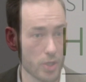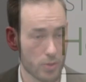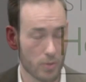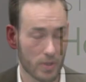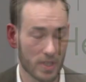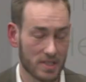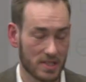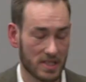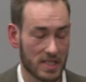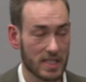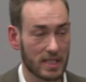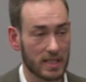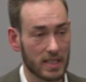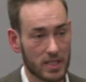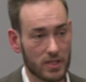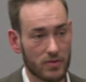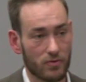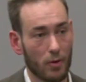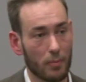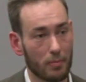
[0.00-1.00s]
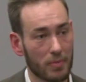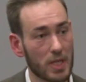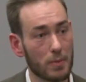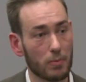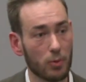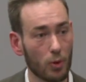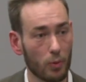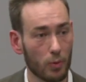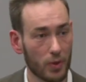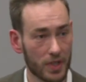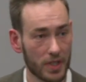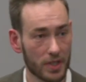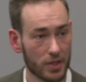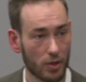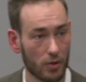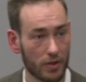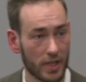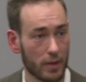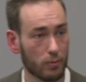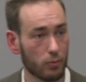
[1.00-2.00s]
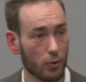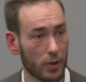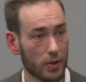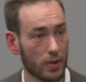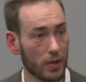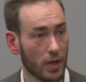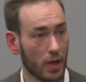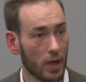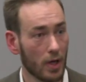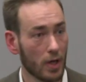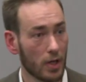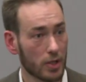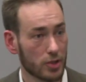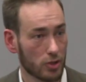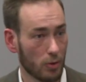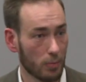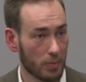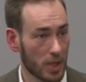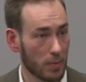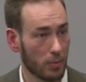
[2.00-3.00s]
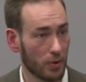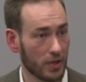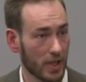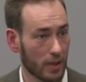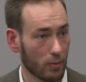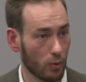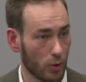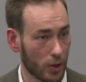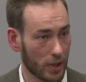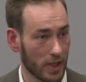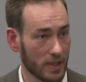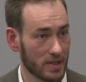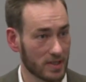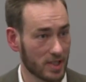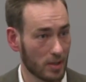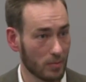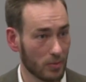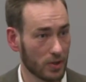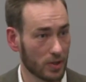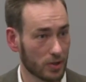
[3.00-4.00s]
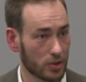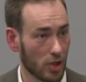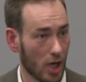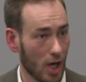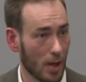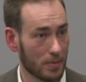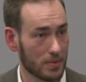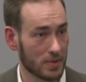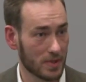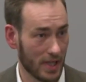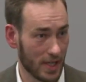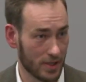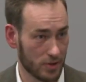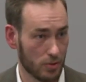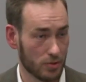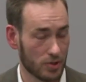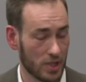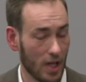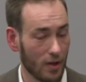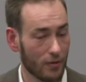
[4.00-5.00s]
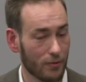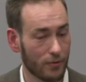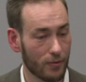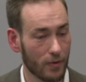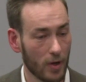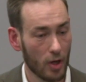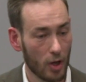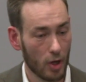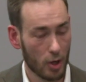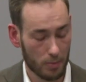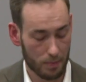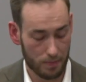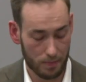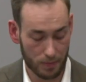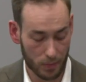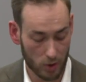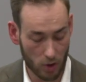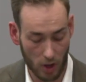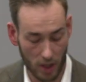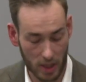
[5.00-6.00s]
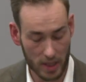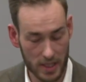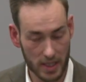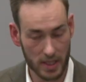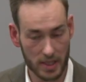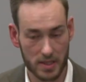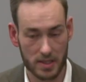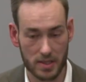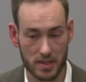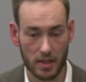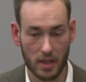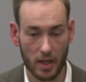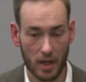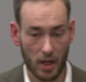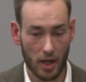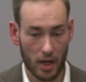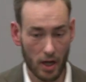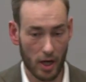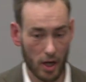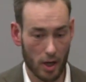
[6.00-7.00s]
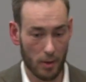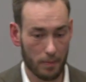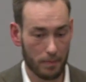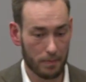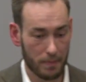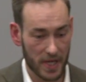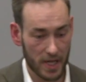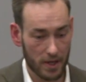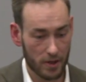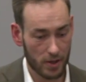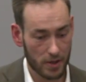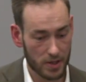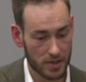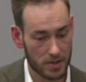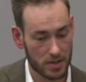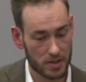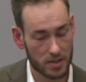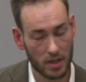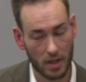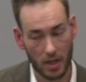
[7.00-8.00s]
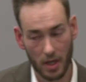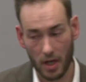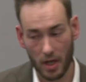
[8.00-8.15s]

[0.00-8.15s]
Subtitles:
You can seek this from people within your network. So people that work in similar jobs as yourself, colleagues, peers,